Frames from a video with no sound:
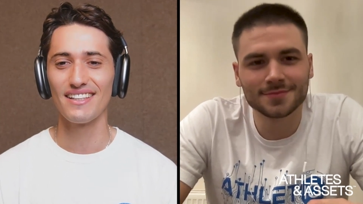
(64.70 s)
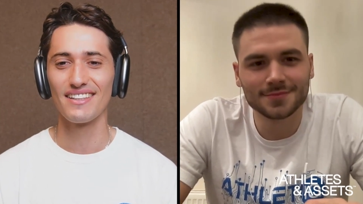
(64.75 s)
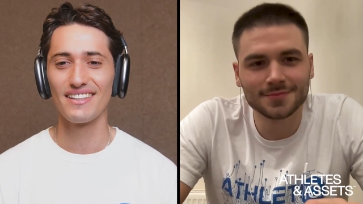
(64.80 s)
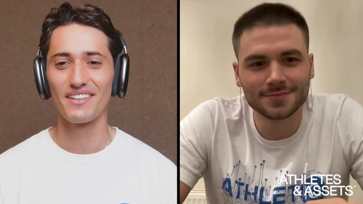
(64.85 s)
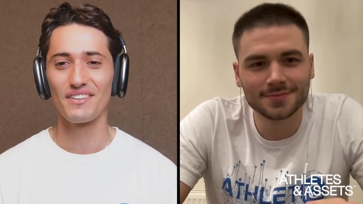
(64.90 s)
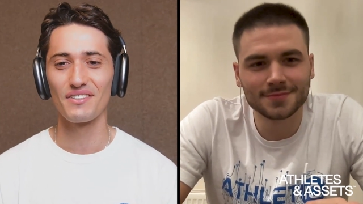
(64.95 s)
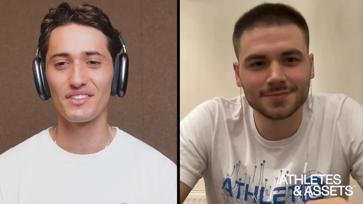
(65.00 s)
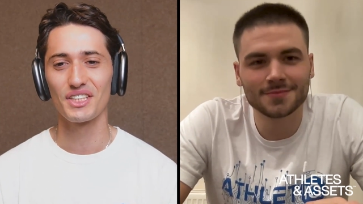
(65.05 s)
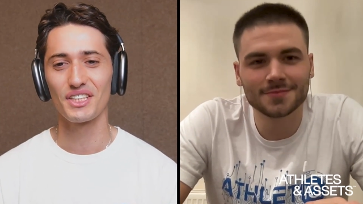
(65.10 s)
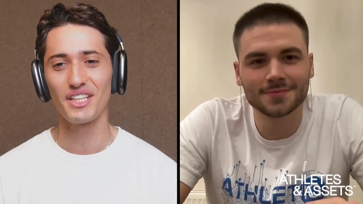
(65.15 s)
Speaker 1: a
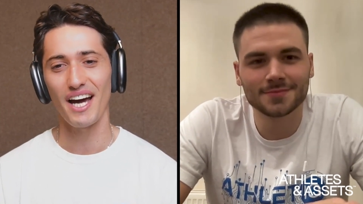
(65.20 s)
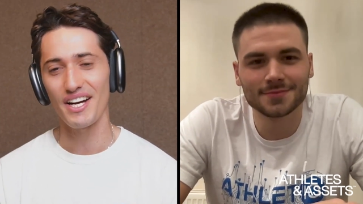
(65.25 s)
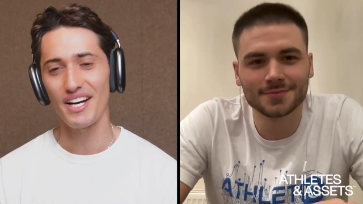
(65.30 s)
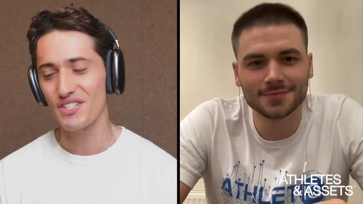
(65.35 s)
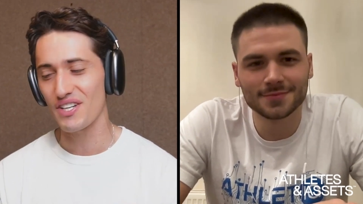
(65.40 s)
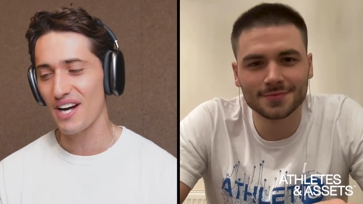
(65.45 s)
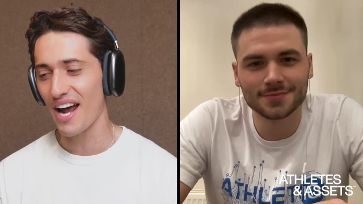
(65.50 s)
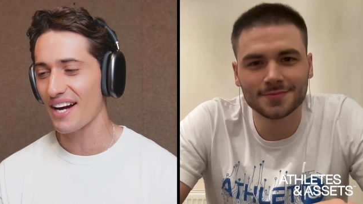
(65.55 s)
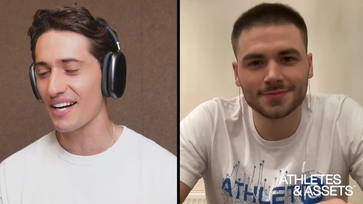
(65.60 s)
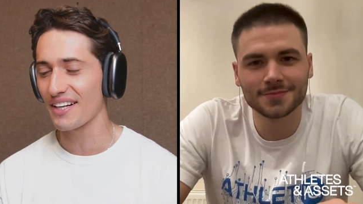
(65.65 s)
little shot
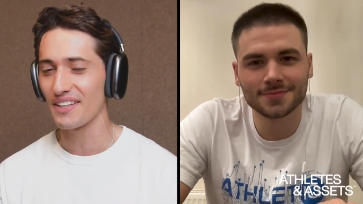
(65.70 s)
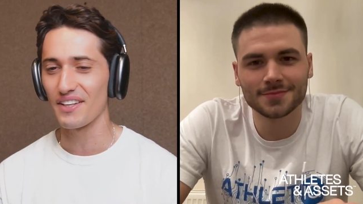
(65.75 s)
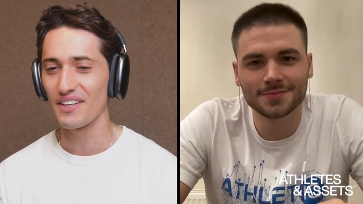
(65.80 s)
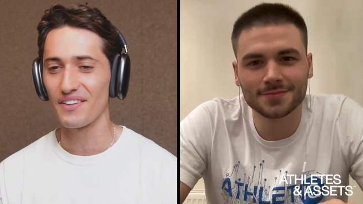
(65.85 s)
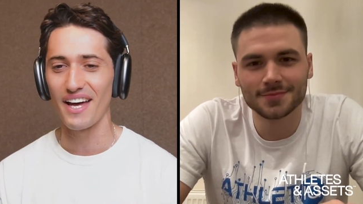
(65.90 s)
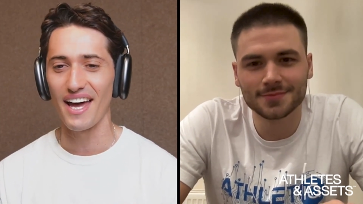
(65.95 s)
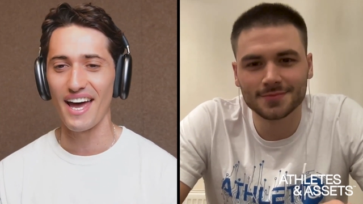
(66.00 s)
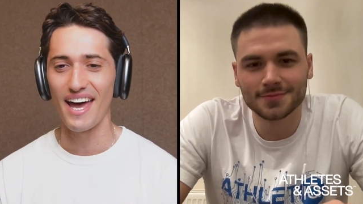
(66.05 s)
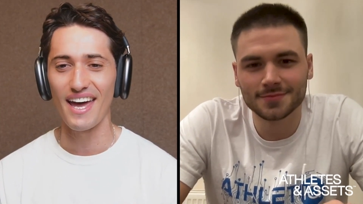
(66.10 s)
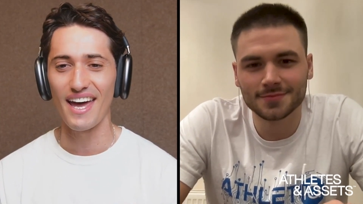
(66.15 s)
tracker, a
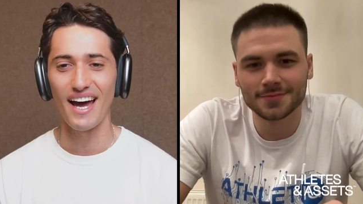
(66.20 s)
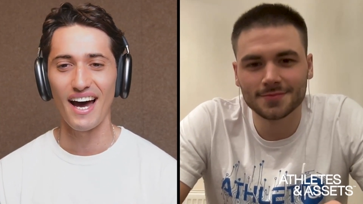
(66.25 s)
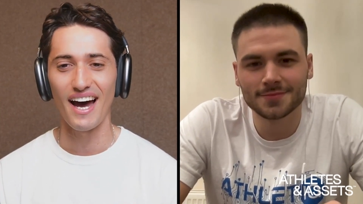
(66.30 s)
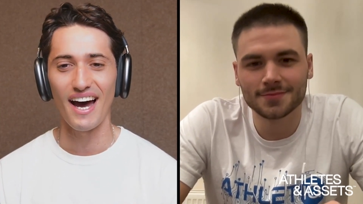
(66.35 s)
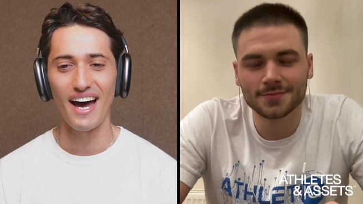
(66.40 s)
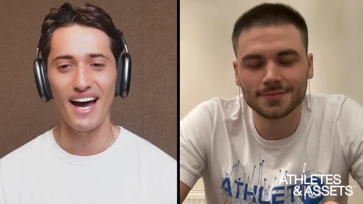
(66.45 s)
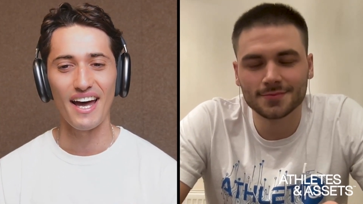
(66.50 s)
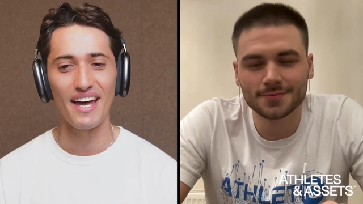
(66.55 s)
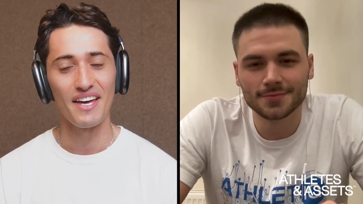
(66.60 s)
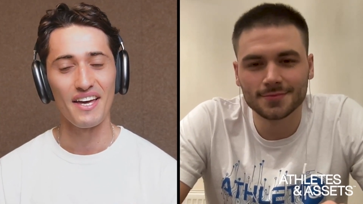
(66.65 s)
little
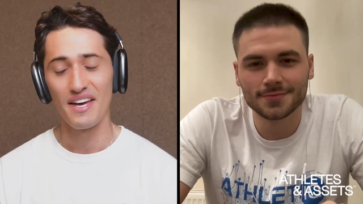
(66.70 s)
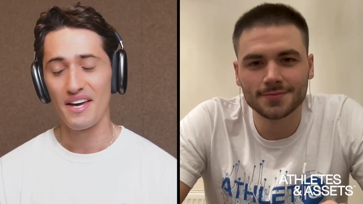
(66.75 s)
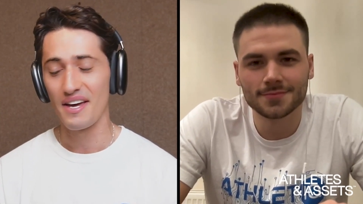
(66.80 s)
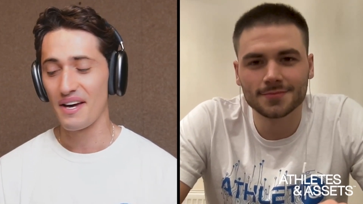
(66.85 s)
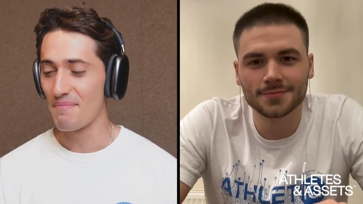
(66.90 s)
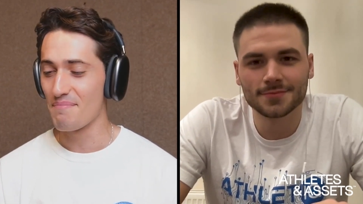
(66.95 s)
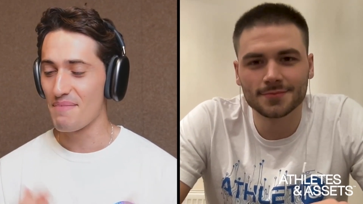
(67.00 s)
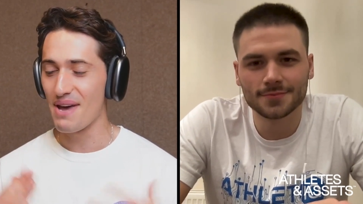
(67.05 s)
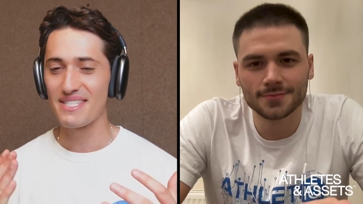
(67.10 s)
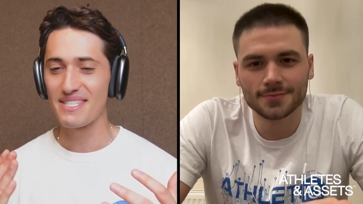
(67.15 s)
AI,
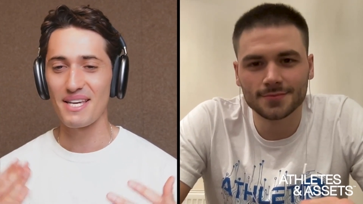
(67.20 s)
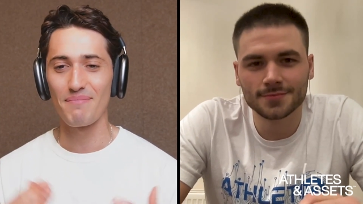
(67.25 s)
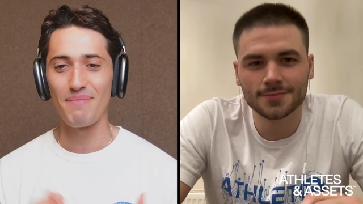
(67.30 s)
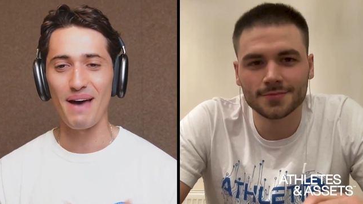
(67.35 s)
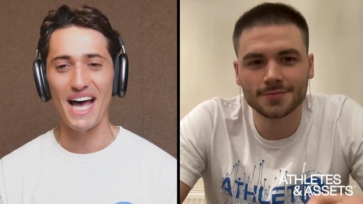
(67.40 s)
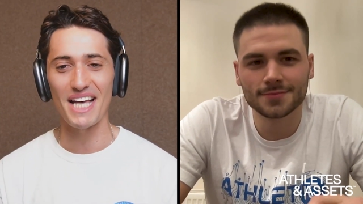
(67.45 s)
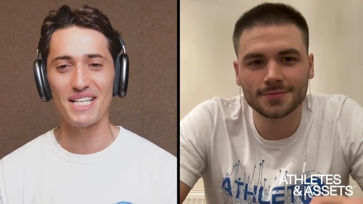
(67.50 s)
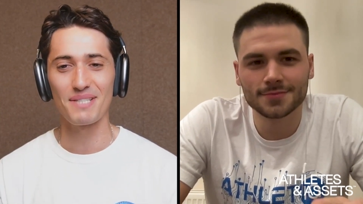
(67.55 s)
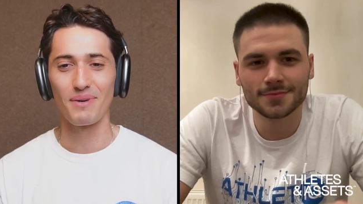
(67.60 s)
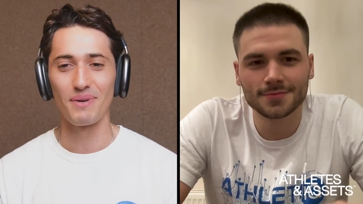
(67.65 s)
amazing
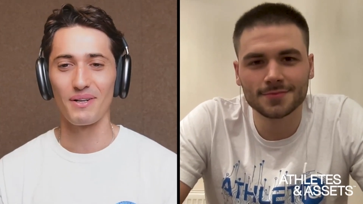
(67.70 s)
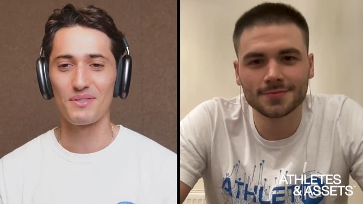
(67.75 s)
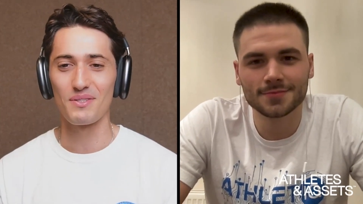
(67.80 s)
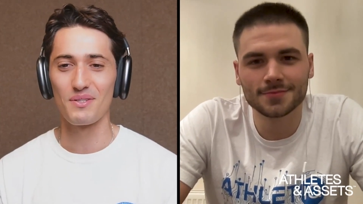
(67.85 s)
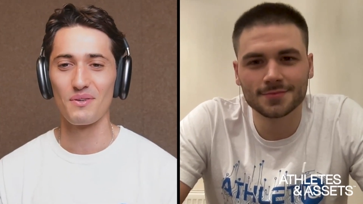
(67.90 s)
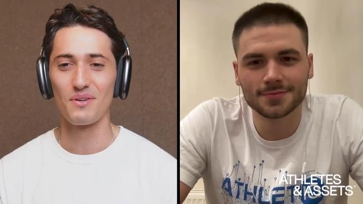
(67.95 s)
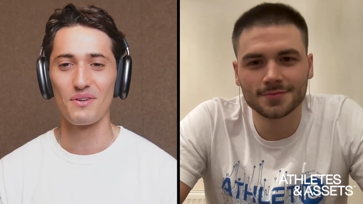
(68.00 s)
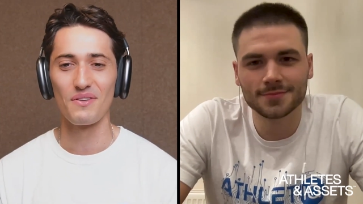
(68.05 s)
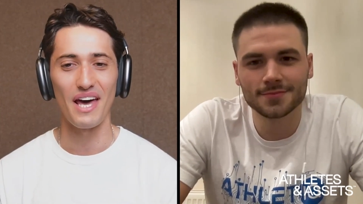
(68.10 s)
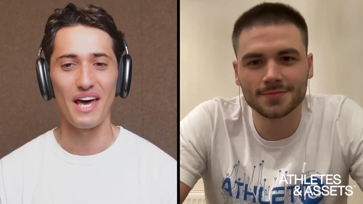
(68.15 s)
basketball
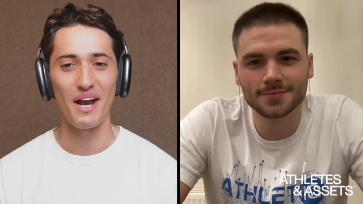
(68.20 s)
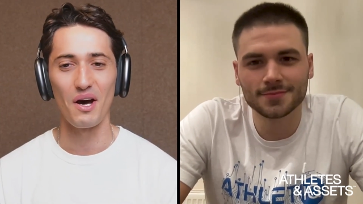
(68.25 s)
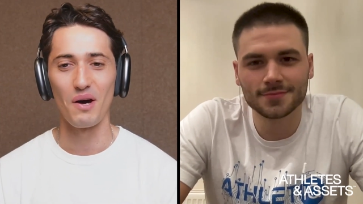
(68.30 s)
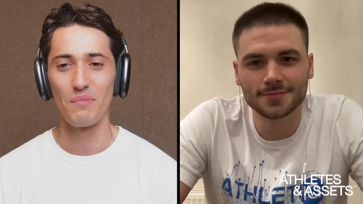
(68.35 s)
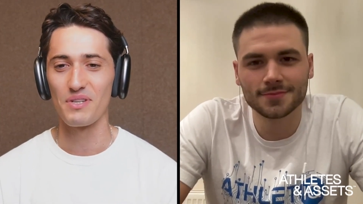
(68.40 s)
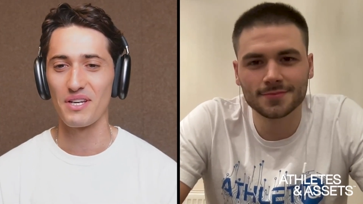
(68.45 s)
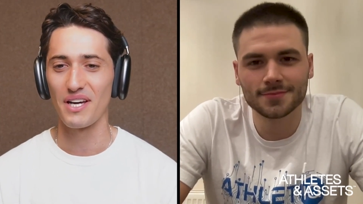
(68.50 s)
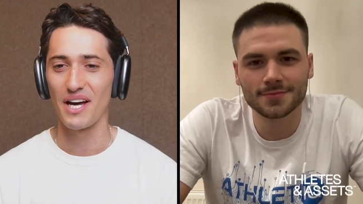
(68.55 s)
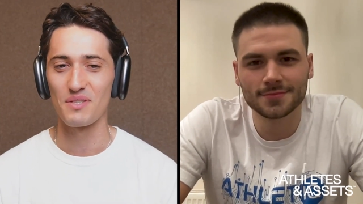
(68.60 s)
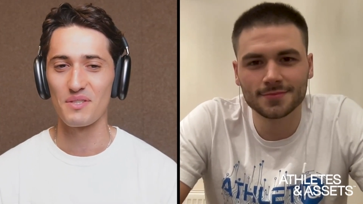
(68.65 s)
tool that I
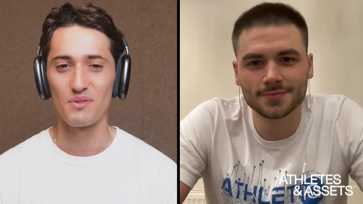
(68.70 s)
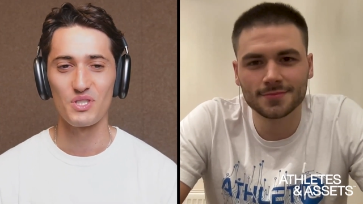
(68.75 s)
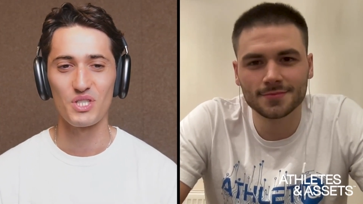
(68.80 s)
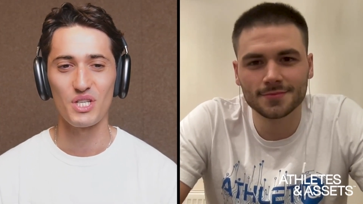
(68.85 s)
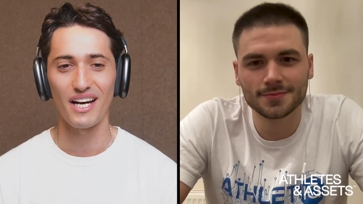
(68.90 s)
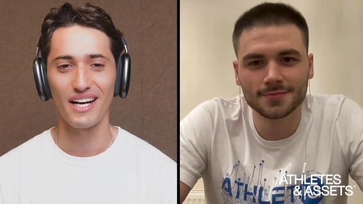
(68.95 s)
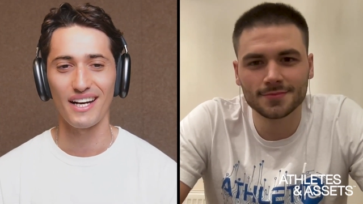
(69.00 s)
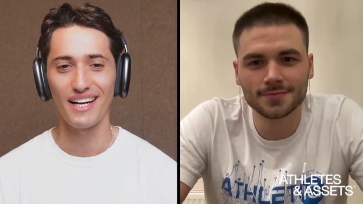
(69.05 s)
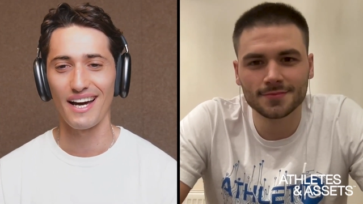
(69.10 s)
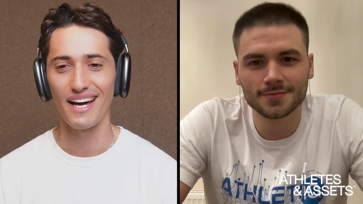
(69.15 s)
hope you guys will
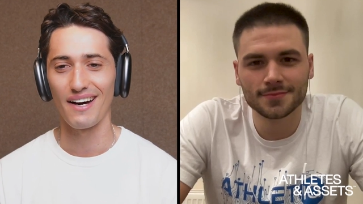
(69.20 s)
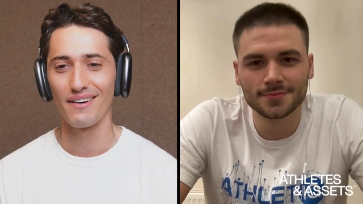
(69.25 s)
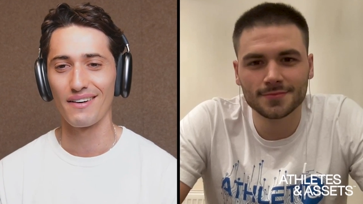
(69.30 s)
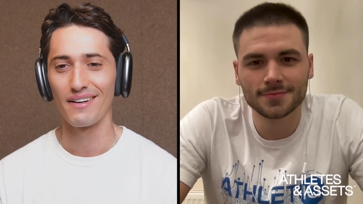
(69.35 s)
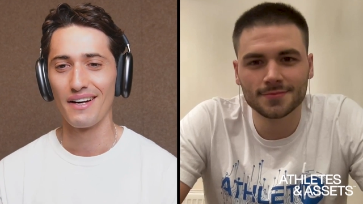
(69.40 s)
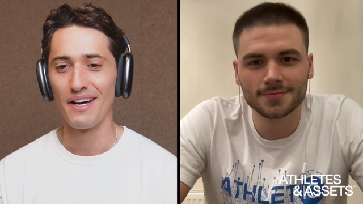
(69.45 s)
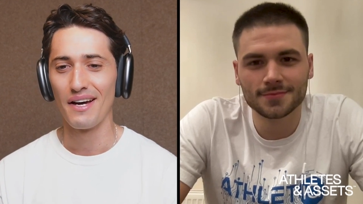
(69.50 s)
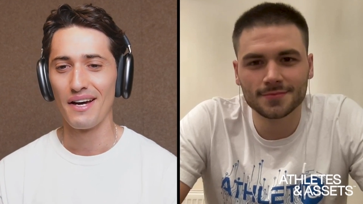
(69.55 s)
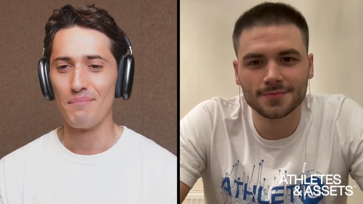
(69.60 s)
check out.